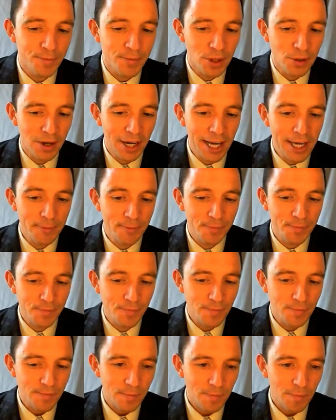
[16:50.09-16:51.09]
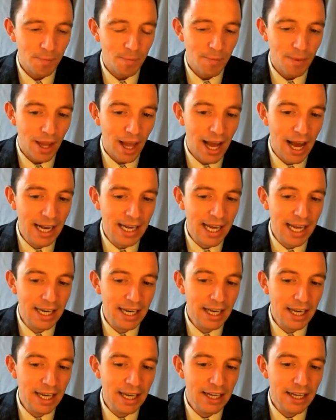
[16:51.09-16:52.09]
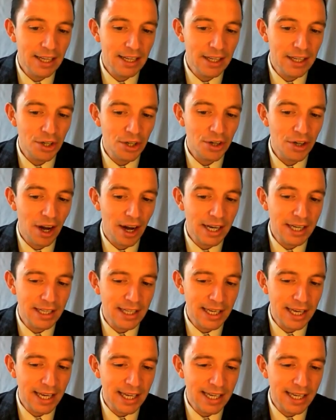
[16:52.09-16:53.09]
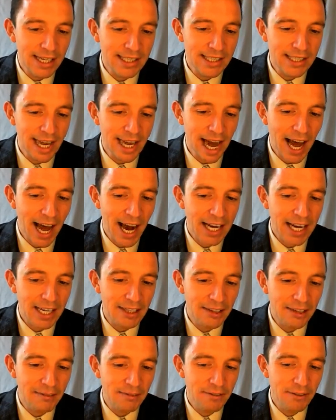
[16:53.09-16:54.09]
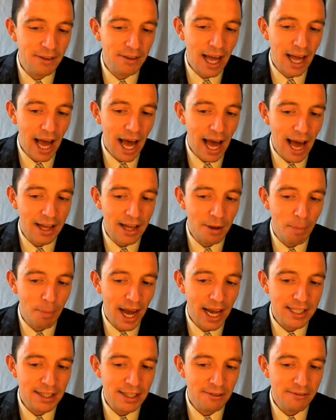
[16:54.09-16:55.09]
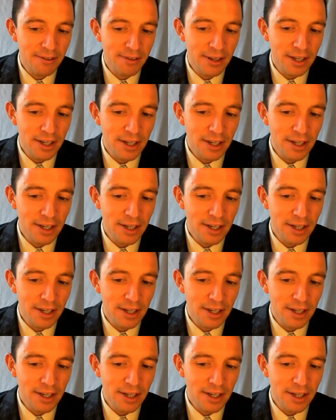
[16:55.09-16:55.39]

Okay, and then the other idea is the active and the passive.